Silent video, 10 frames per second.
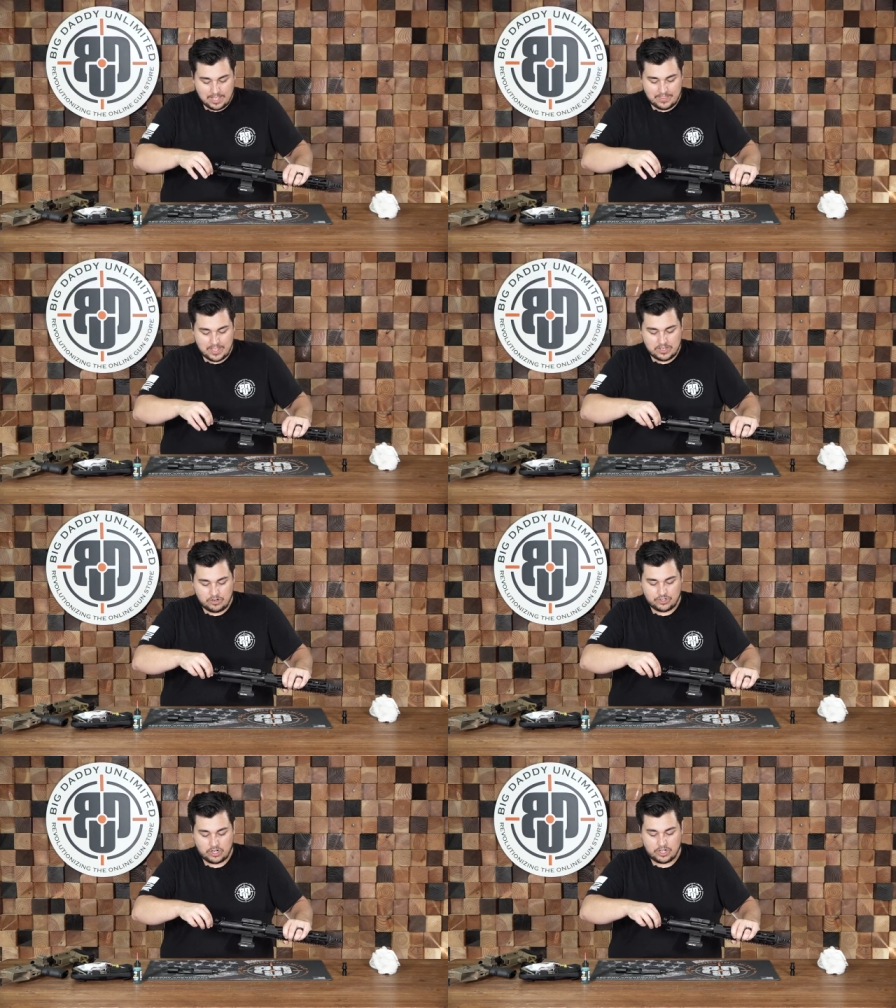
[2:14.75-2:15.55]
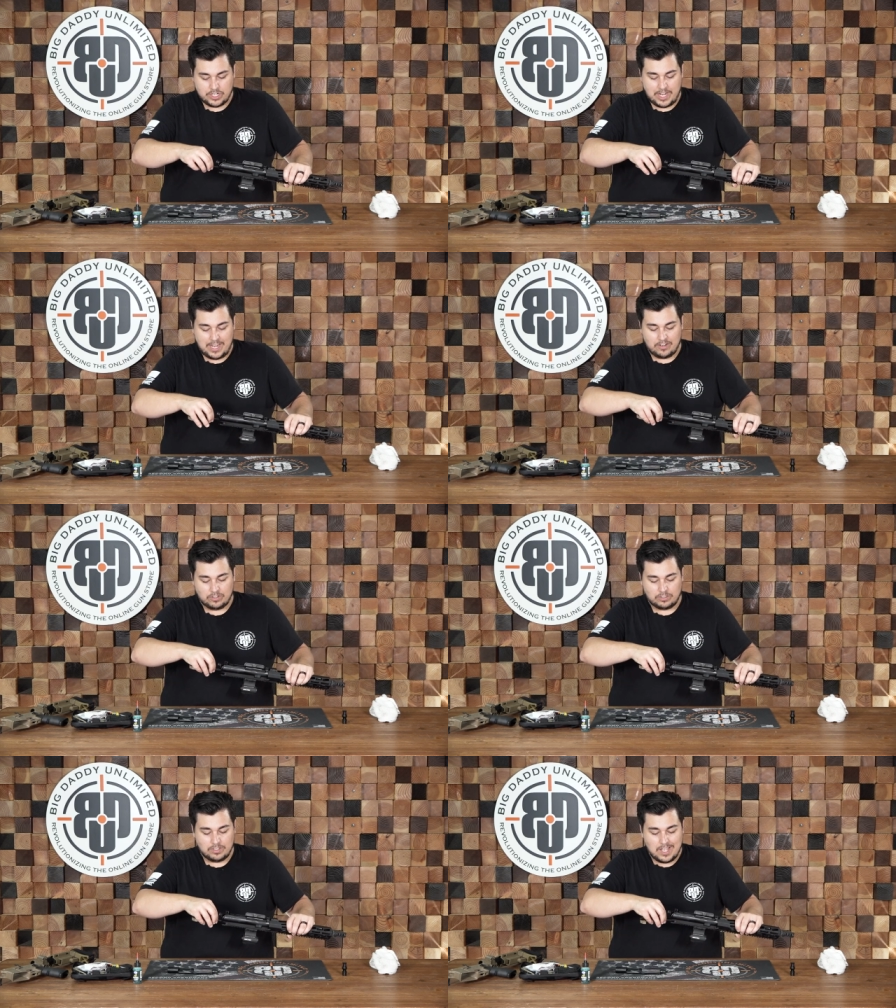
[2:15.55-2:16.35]
And then your charging
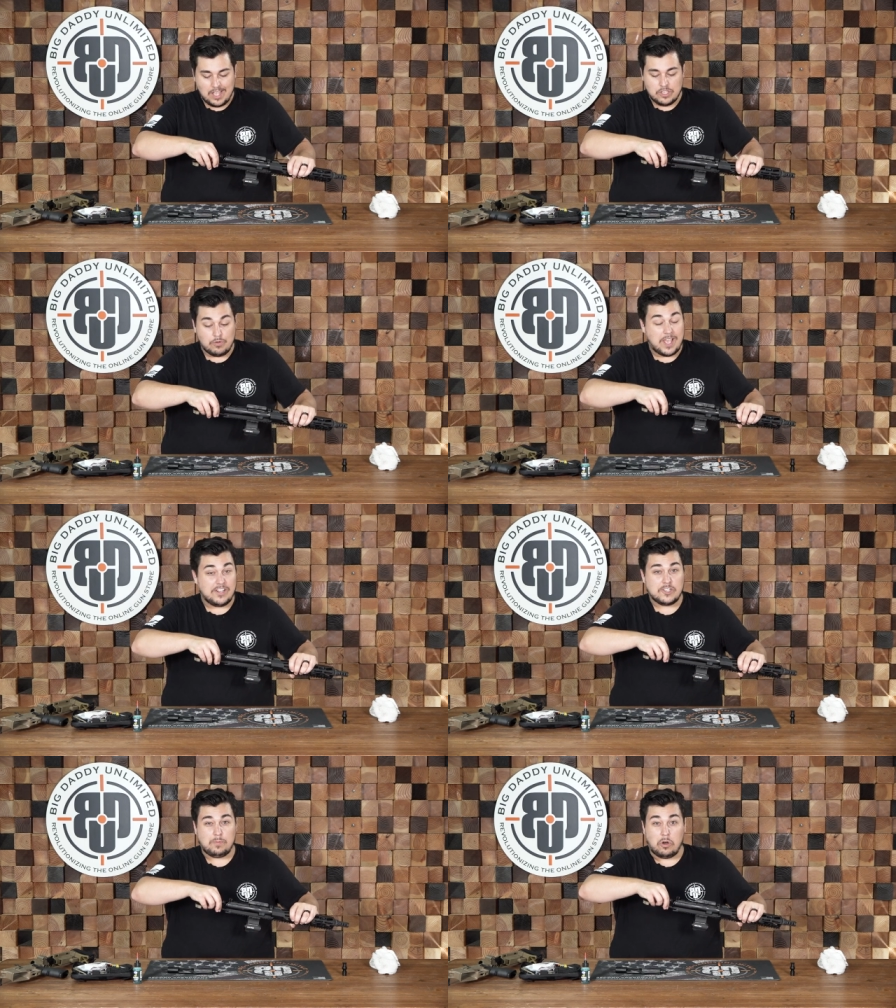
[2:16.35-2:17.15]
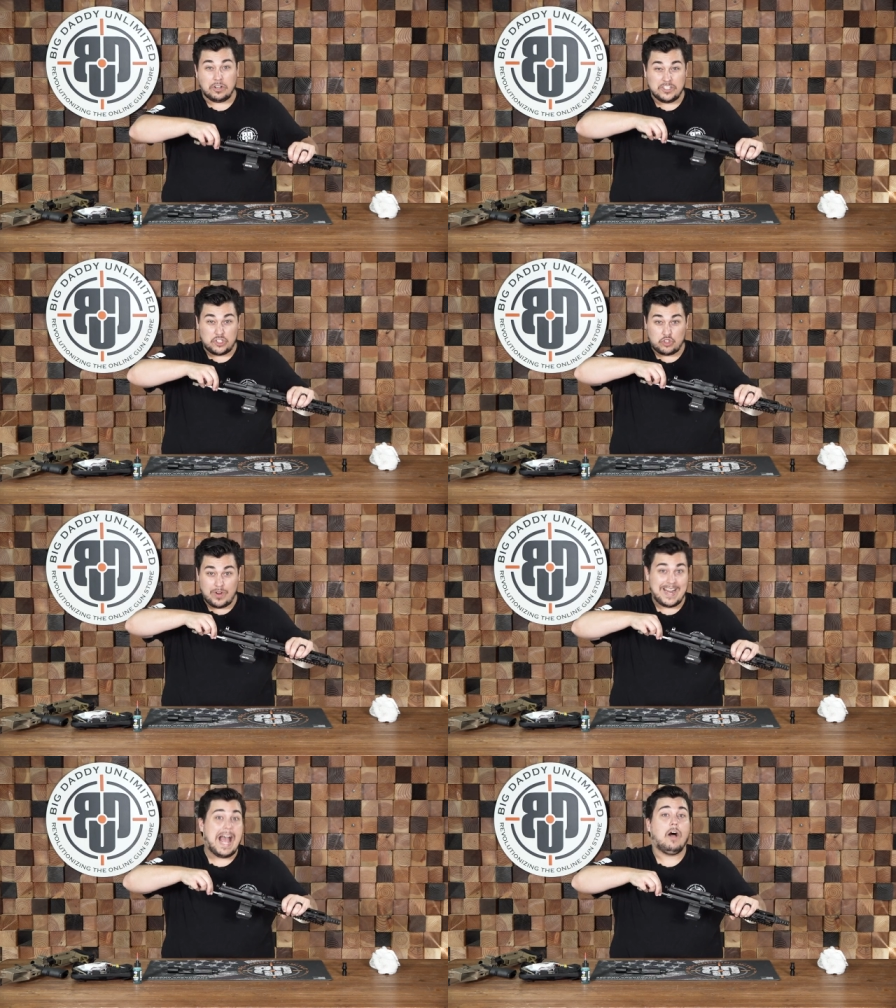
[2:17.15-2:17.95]
handle, you can't just pull it
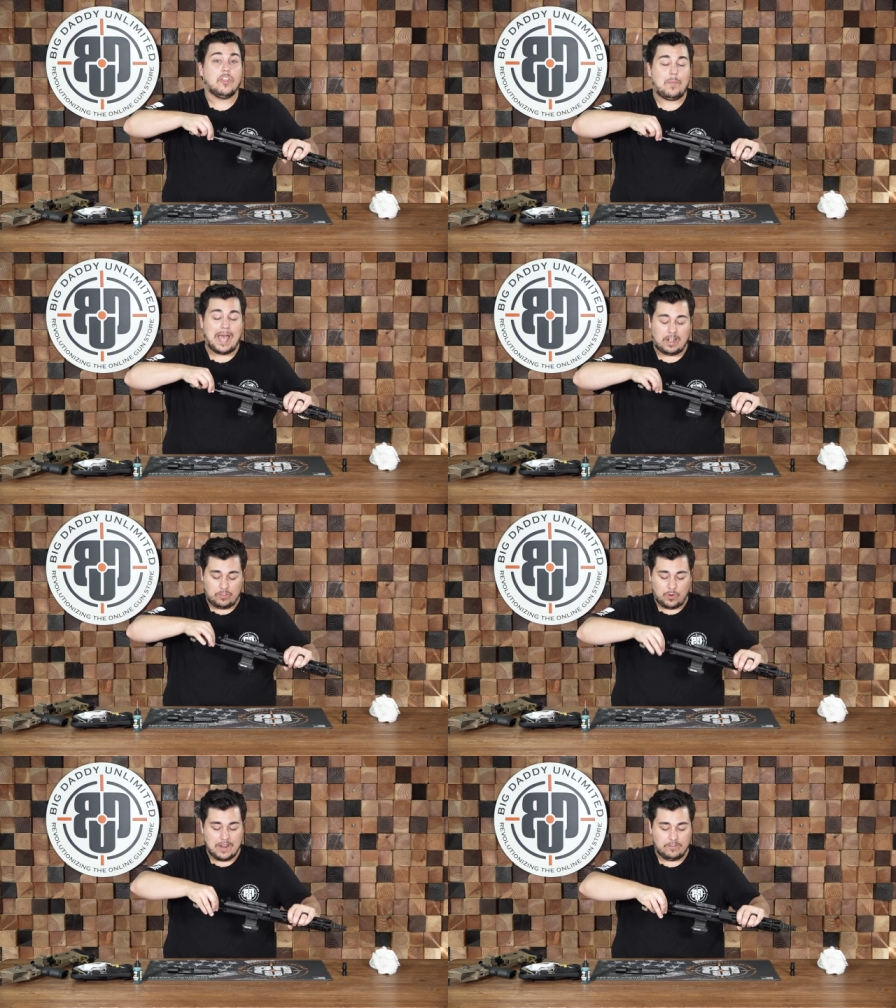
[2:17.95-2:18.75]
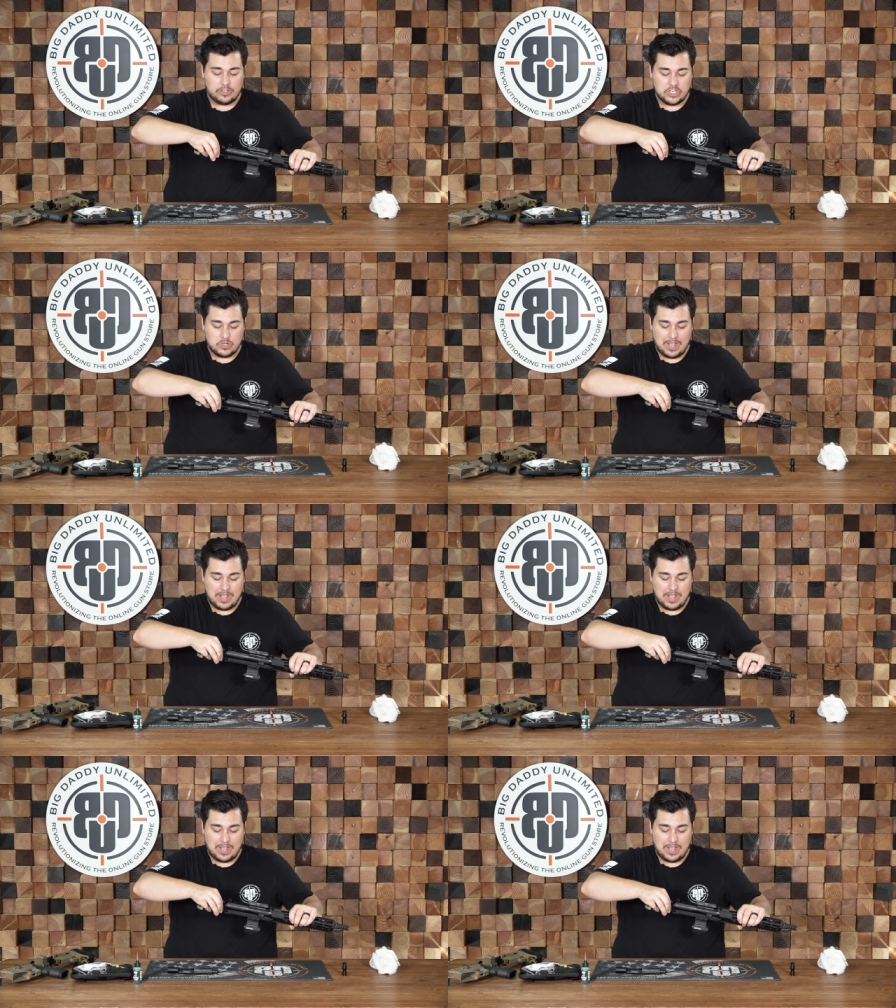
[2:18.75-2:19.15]
straight out the back of the rifle. You do